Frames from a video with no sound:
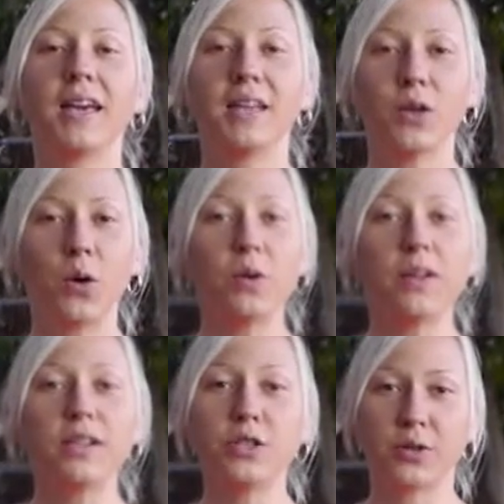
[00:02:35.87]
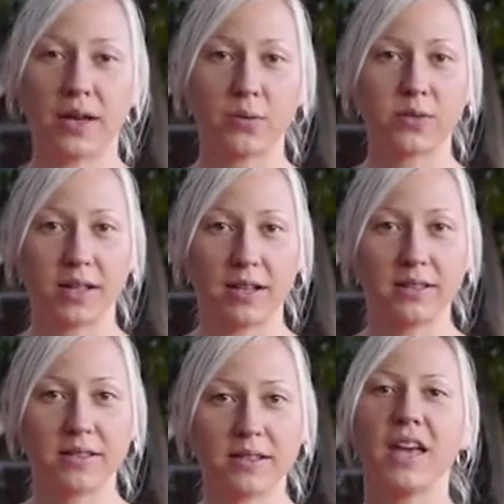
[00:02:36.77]
In order to get
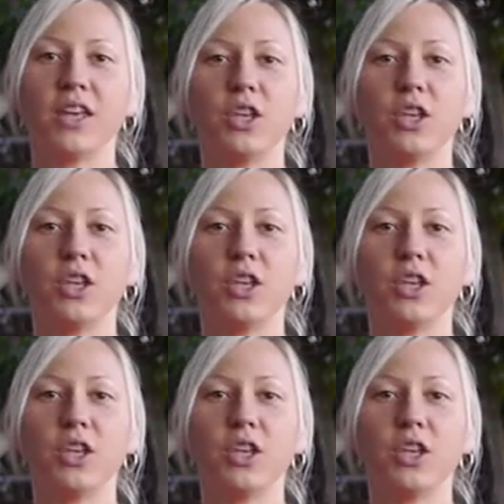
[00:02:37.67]
results,